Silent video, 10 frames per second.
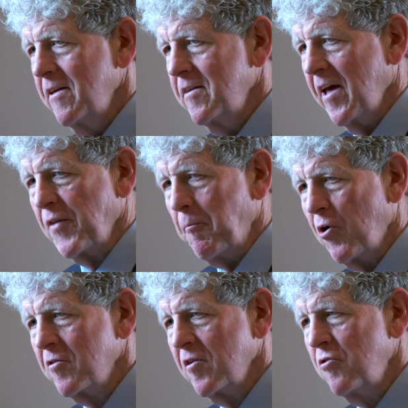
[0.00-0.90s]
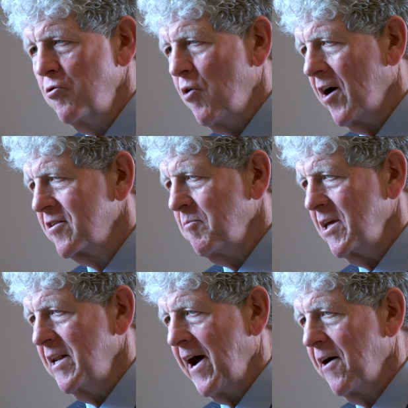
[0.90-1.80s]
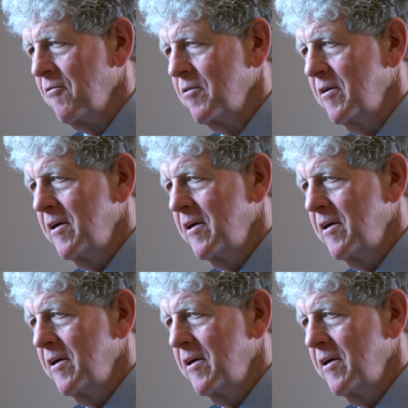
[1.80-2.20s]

Yet the person who haunts me now